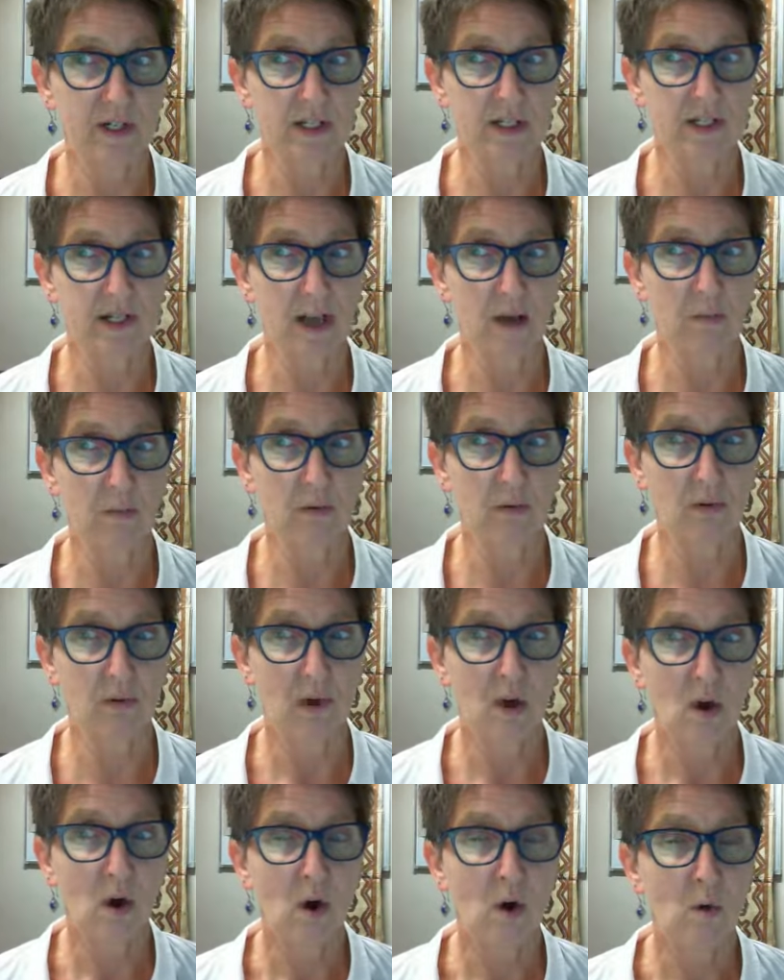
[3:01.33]
example,
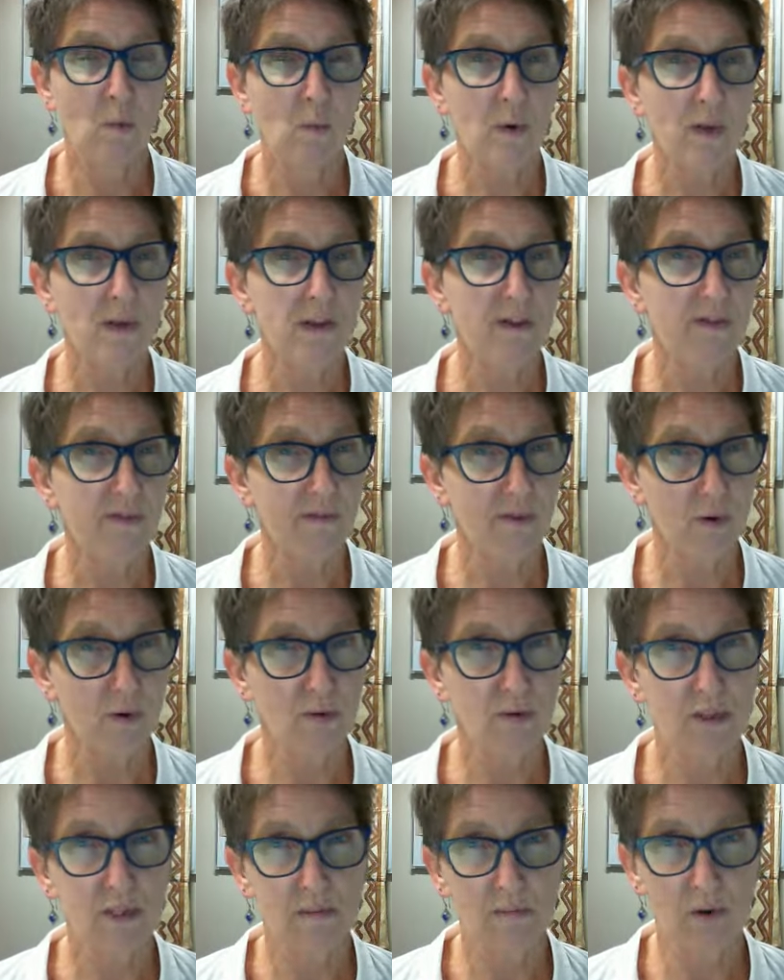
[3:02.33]
with the
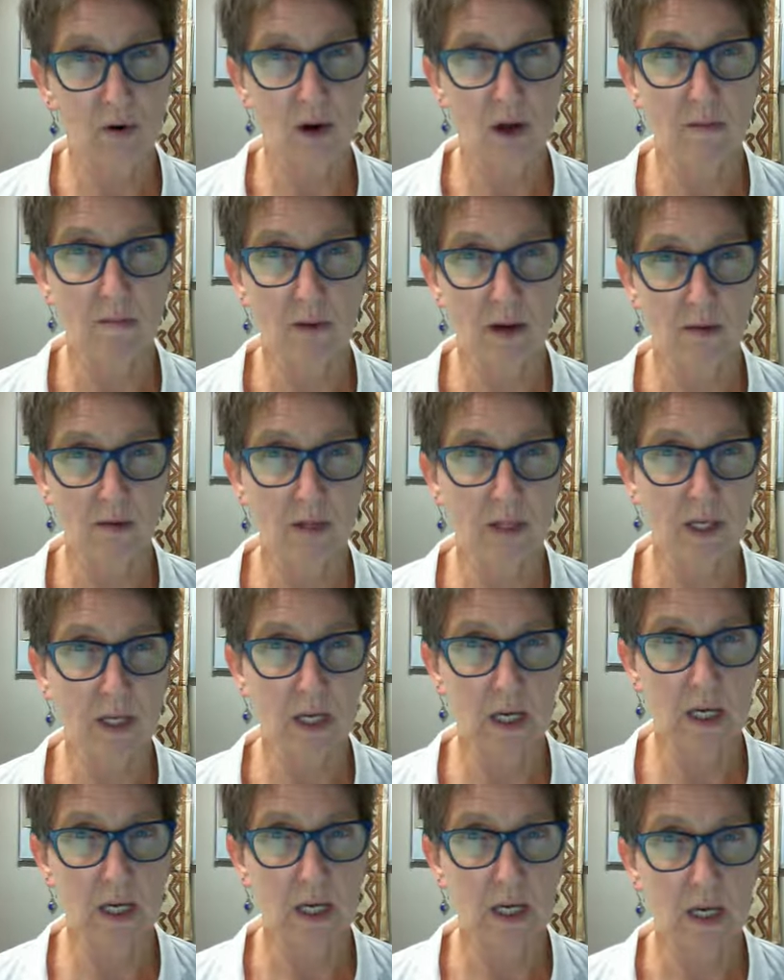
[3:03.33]
focus
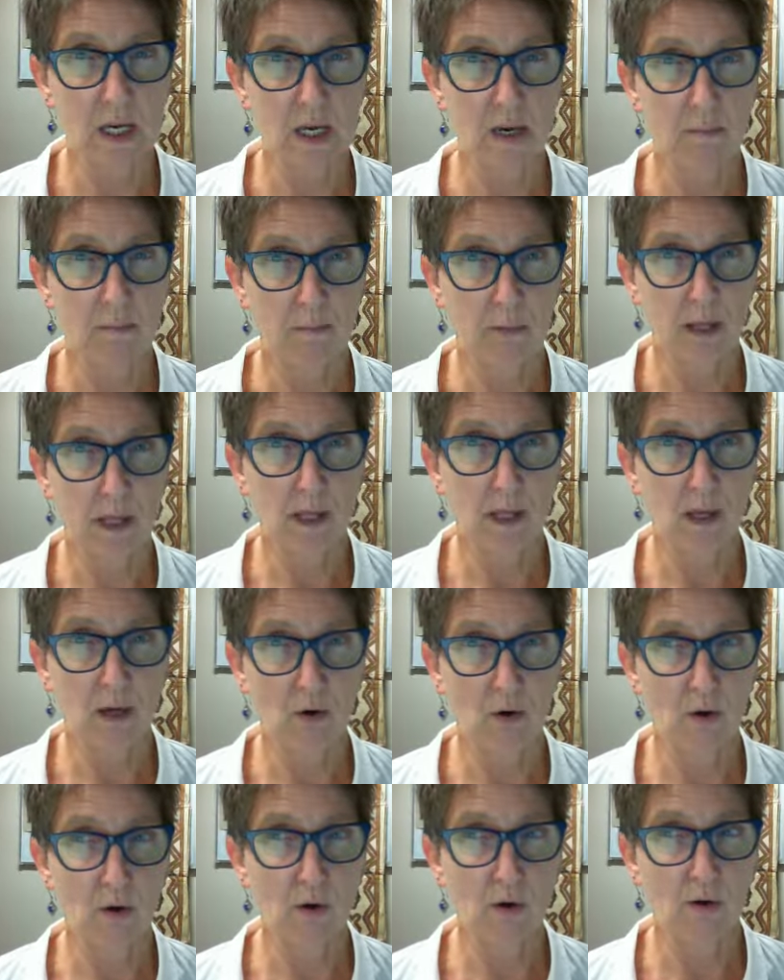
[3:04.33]
primarily
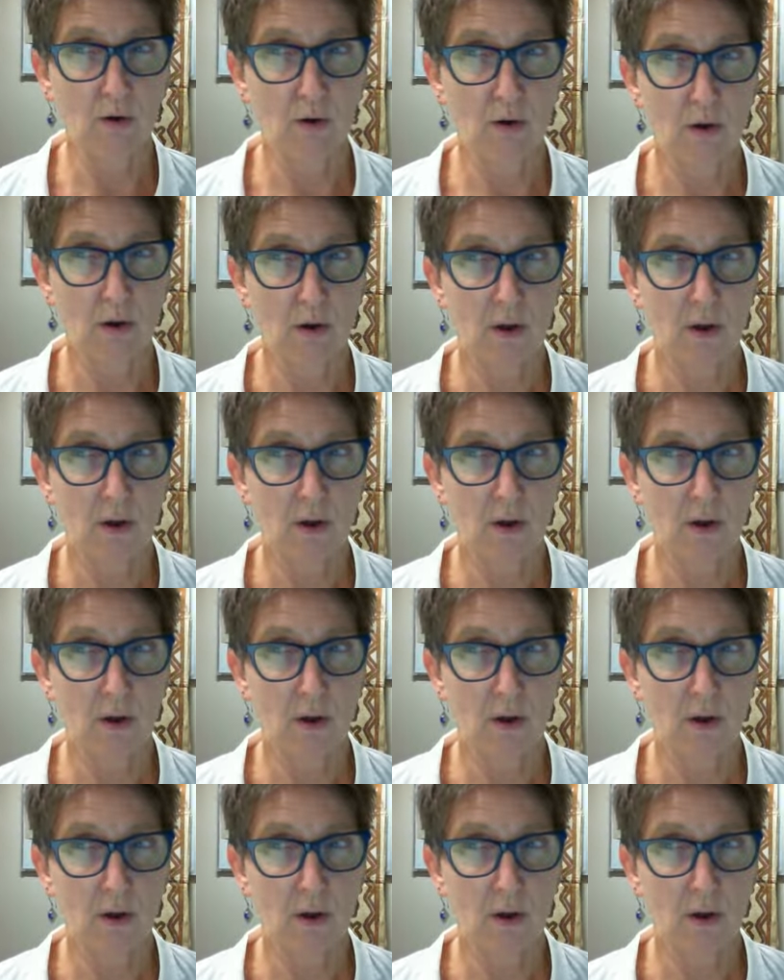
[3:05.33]
being on